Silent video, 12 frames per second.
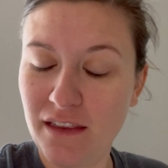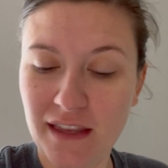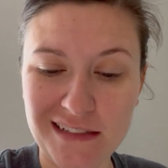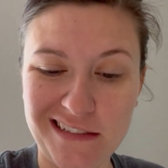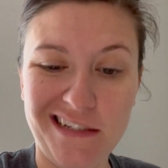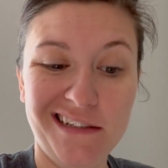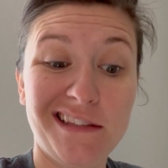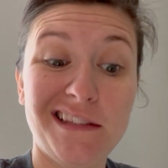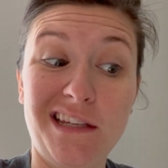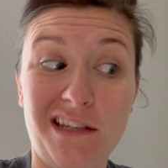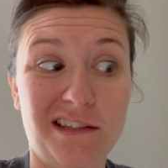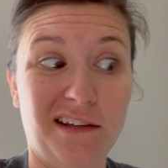It did
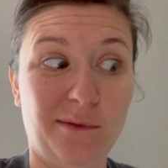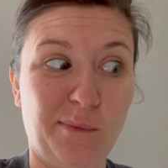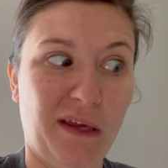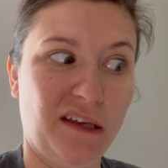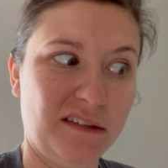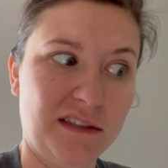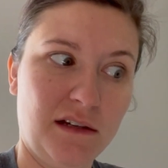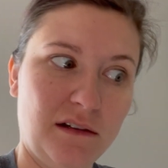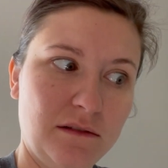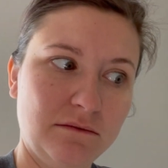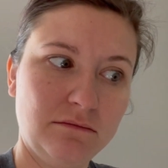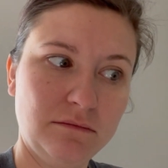seize on me,
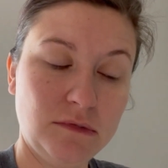so